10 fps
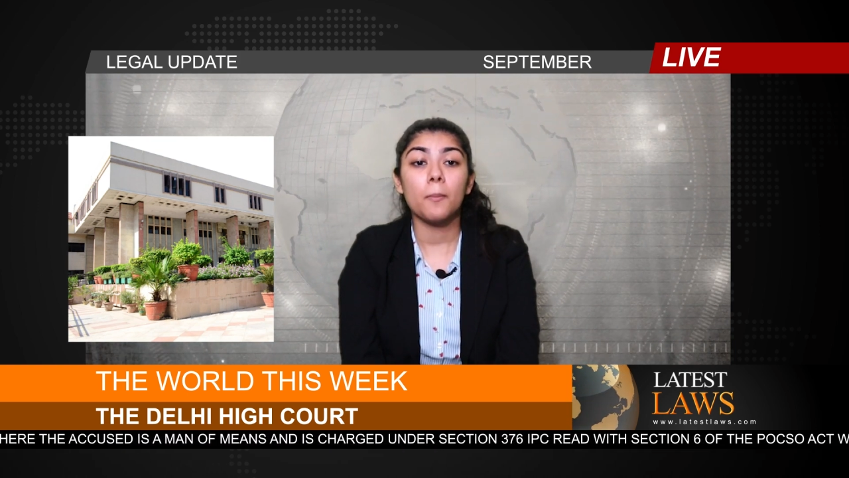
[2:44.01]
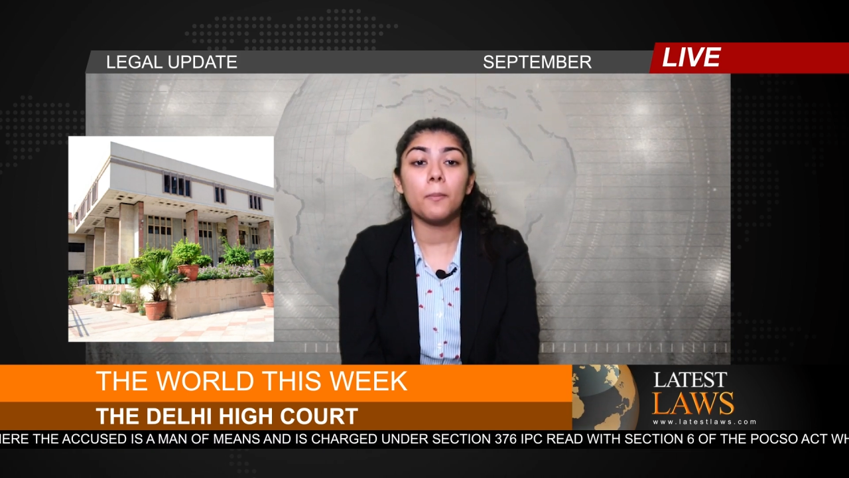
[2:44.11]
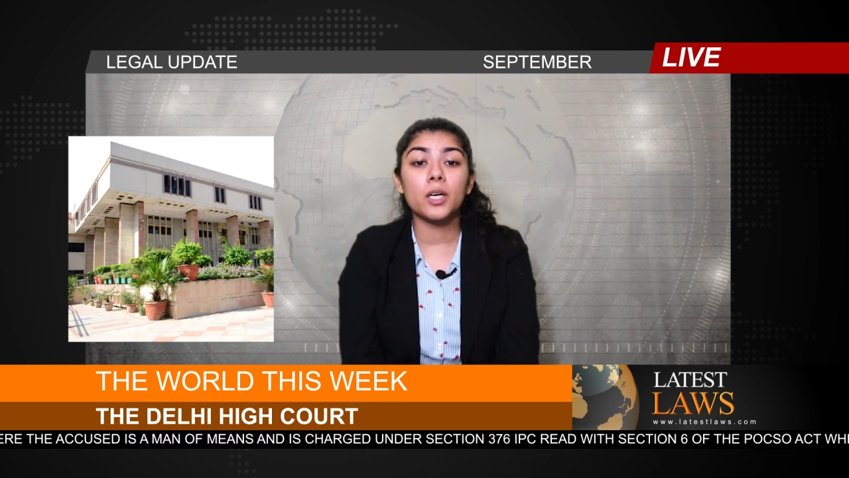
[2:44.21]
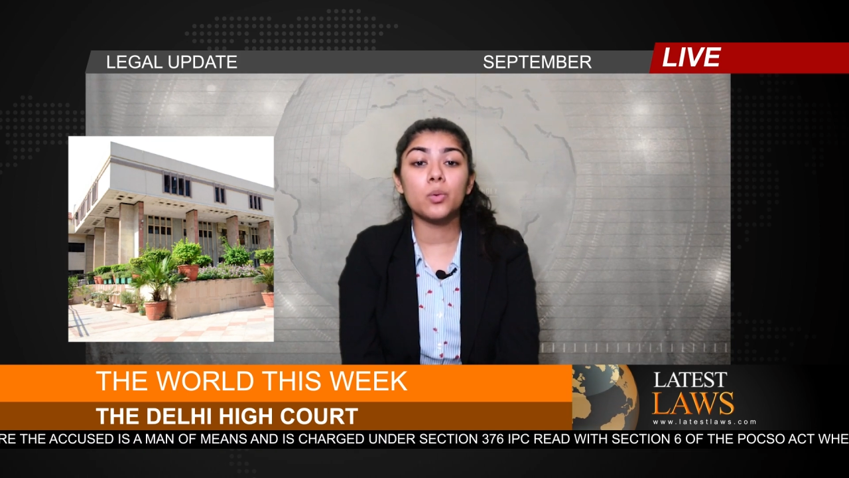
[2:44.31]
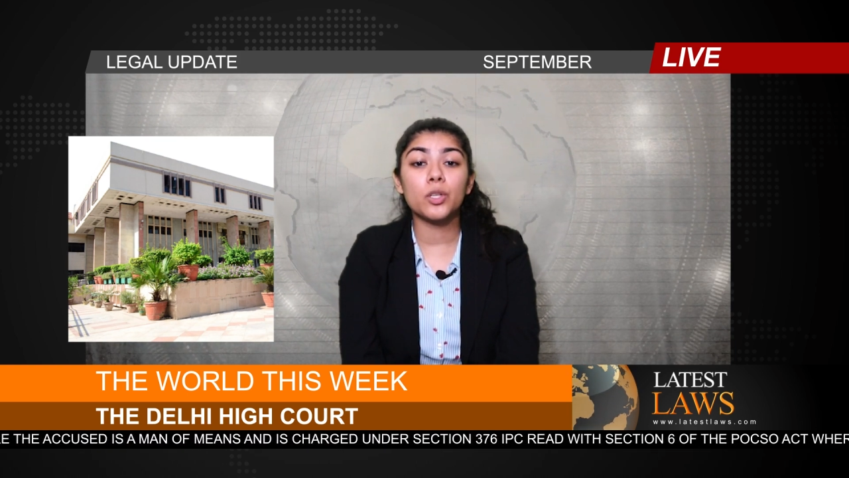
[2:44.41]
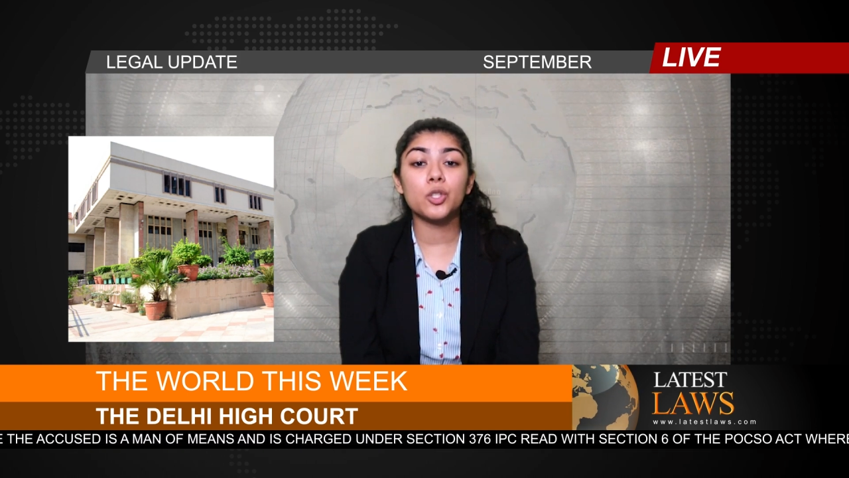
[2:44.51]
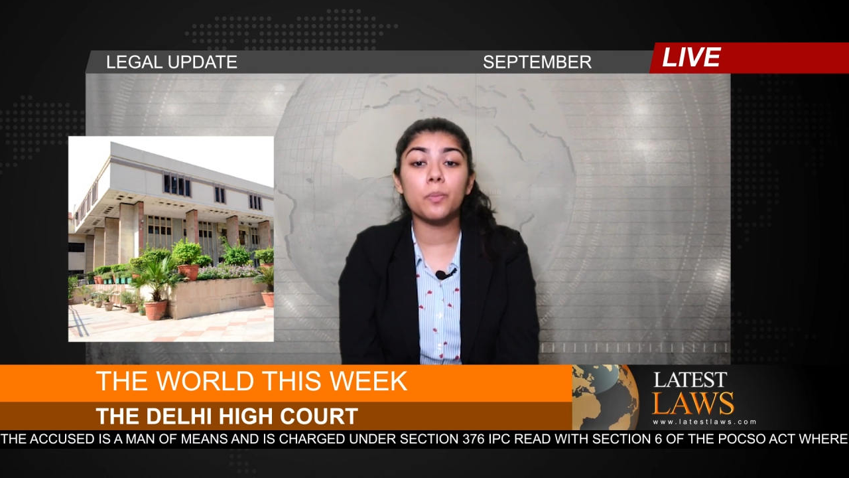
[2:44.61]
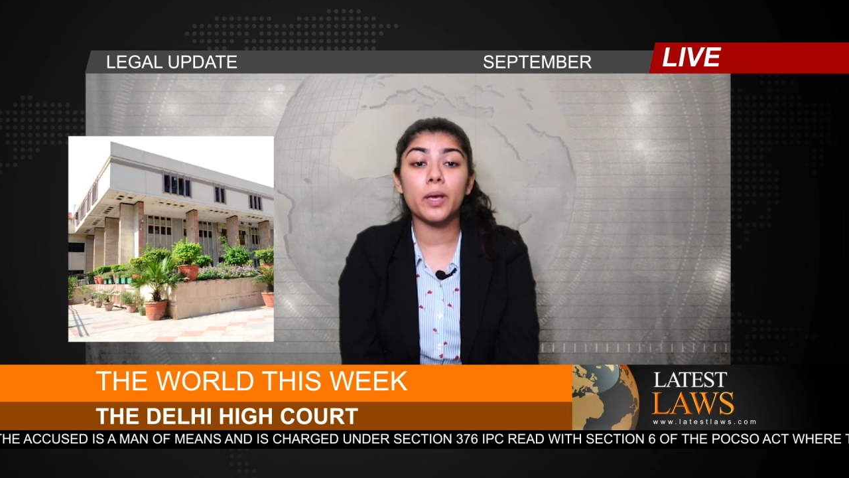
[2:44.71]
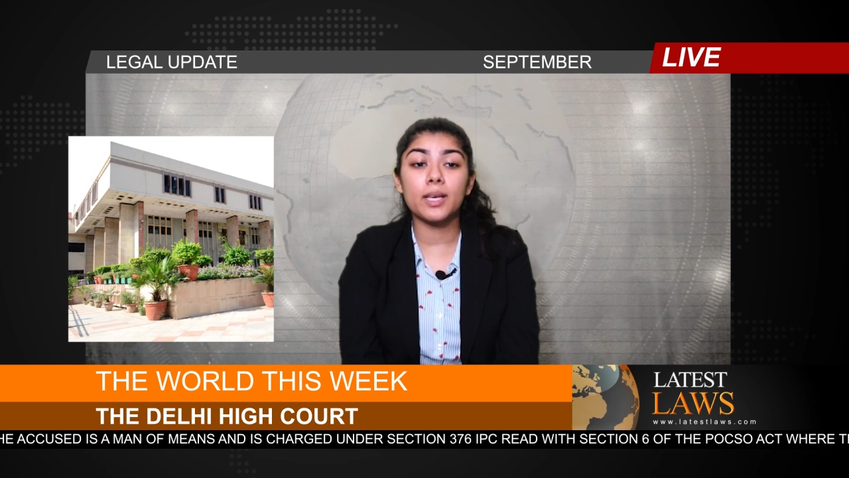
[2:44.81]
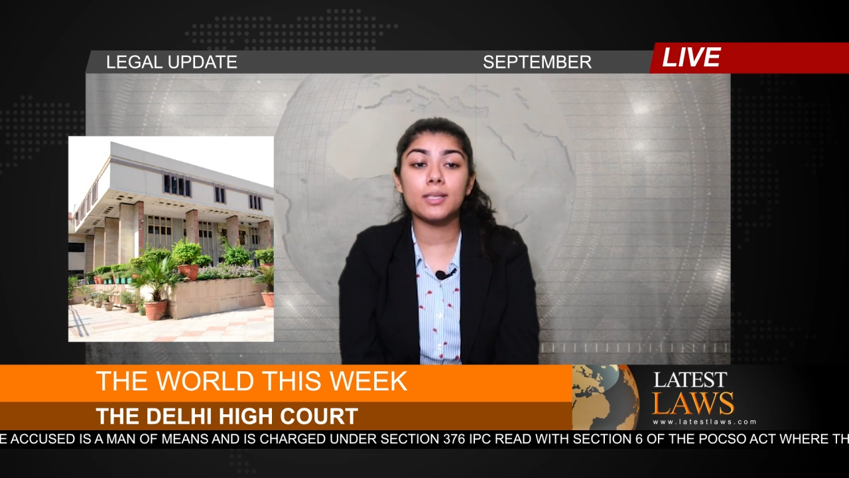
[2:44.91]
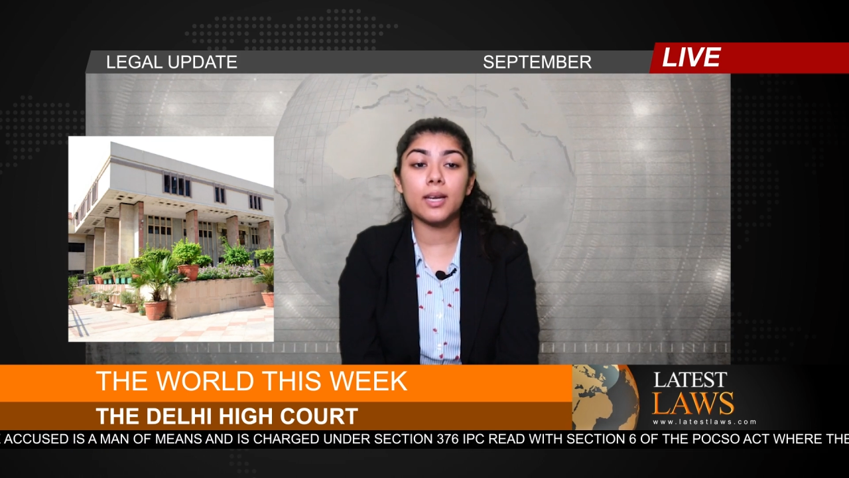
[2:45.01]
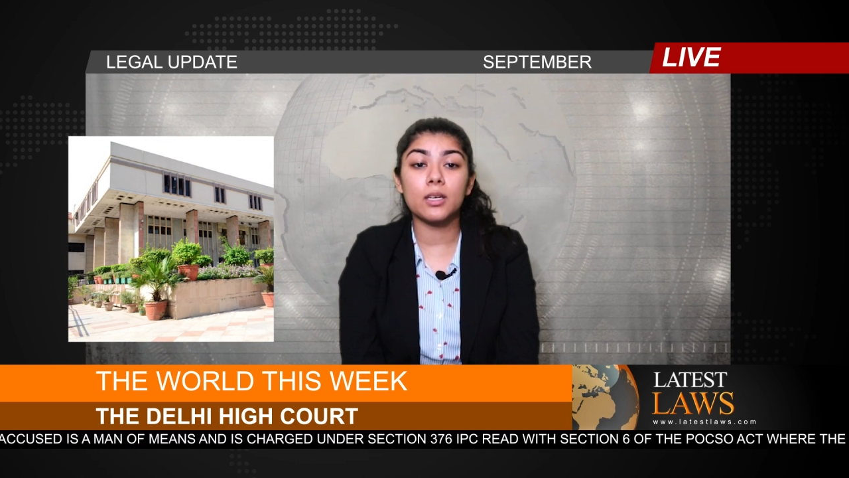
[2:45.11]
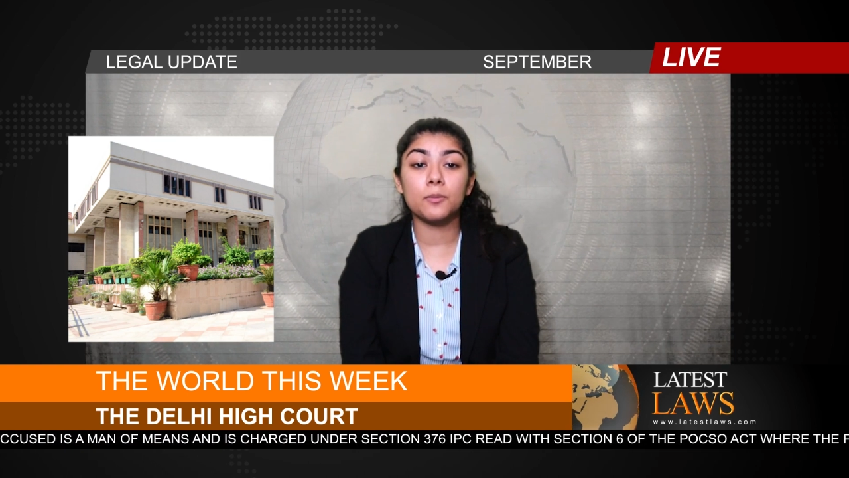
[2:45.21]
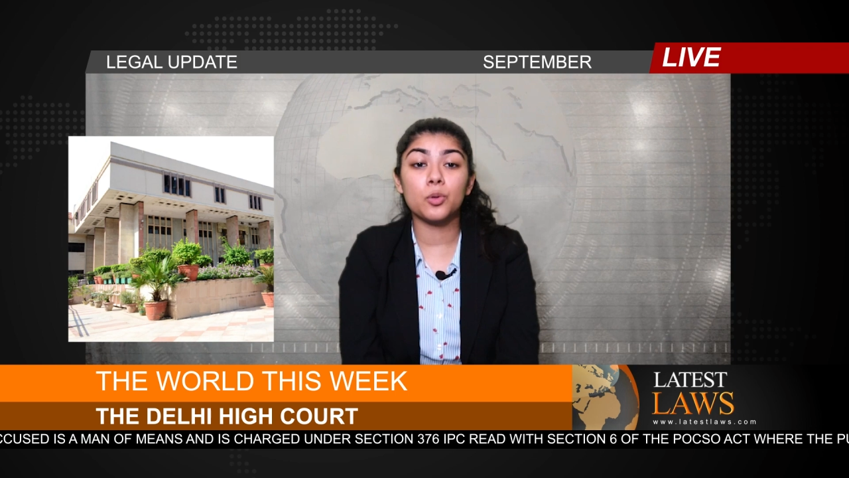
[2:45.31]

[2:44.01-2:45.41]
but which may extend up